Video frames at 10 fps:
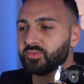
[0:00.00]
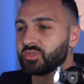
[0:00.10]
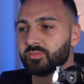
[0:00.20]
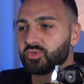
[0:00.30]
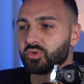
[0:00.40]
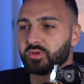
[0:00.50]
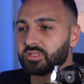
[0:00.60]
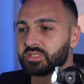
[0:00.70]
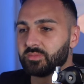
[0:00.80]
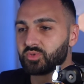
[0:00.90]
I'm, I'm sure
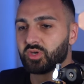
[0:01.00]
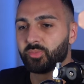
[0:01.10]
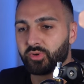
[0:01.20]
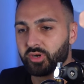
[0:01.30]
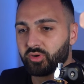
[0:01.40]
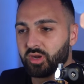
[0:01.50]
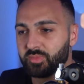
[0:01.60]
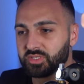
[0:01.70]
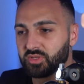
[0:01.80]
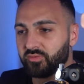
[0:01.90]
it's some sort of
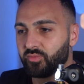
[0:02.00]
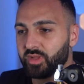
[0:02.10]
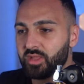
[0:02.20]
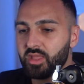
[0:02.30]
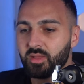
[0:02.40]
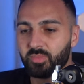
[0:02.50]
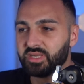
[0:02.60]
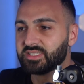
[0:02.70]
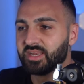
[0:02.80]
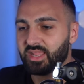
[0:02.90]
programming software. But
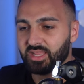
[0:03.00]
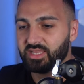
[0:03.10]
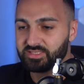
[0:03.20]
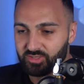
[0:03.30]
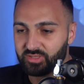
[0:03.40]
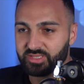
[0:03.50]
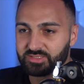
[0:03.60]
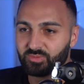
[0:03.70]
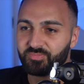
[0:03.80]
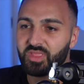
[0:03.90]
he's gonna. He's look at this.